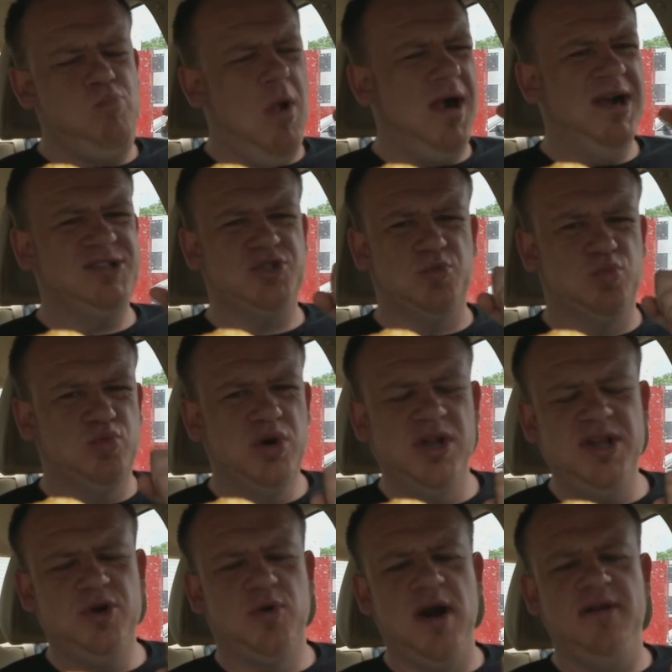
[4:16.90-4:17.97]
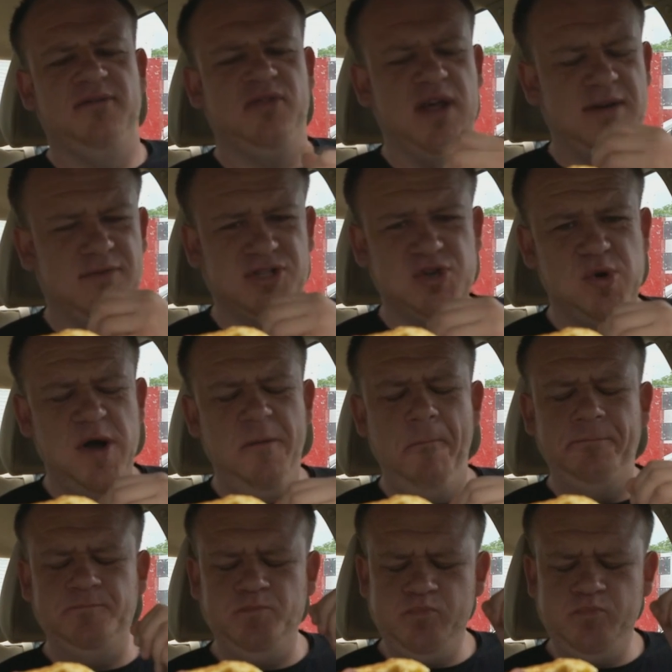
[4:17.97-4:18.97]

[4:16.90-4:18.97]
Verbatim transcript: It has a really great flavor to it.